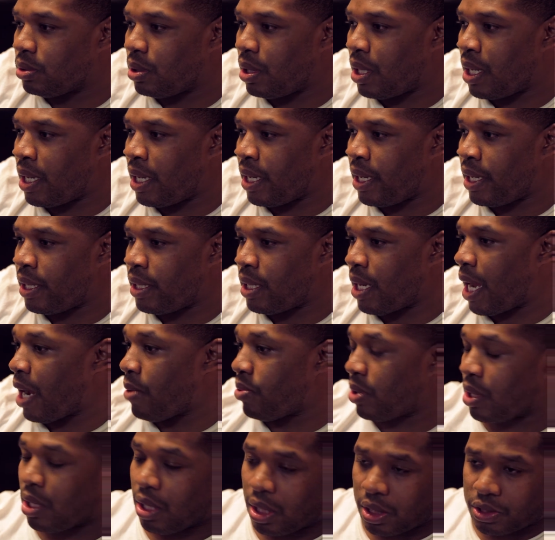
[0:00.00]
and I
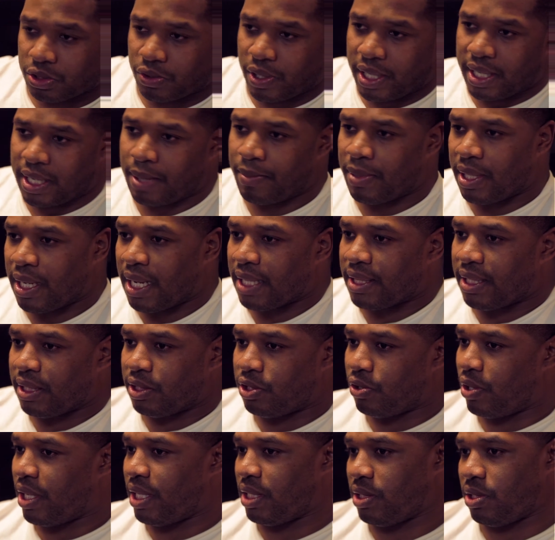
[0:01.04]
would call Joanna. I mean, I think
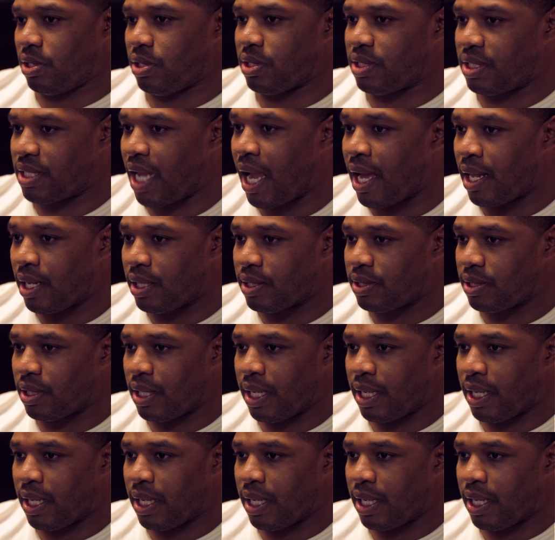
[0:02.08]
Joanna's still a stylist.